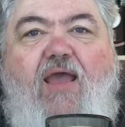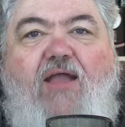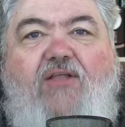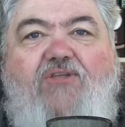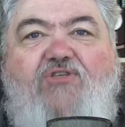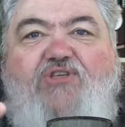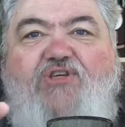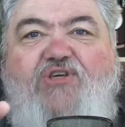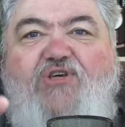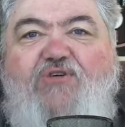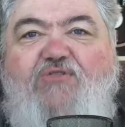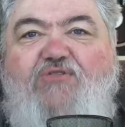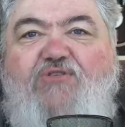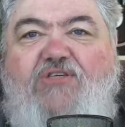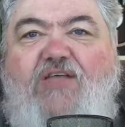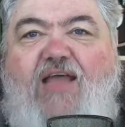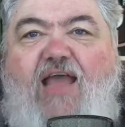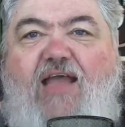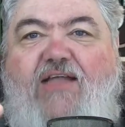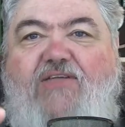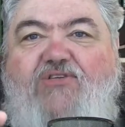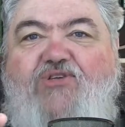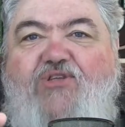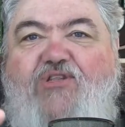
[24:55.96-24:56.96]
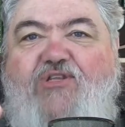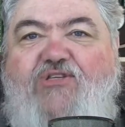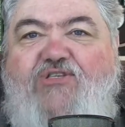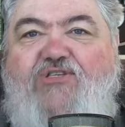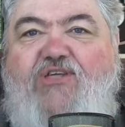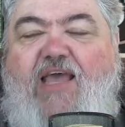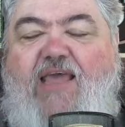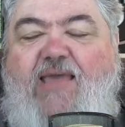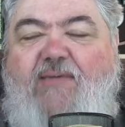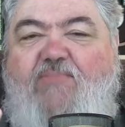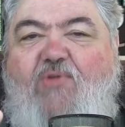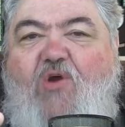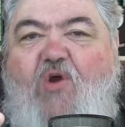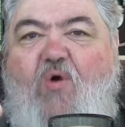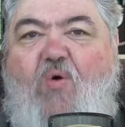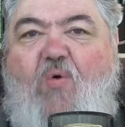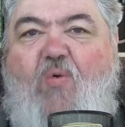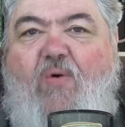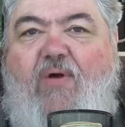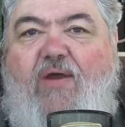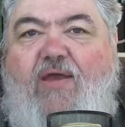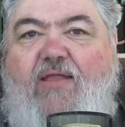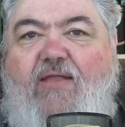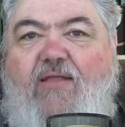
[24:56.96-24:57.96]
Two sides of the same
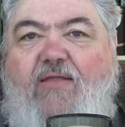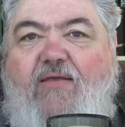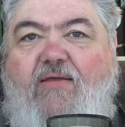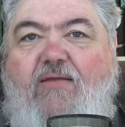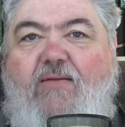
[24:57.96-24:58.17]
coin.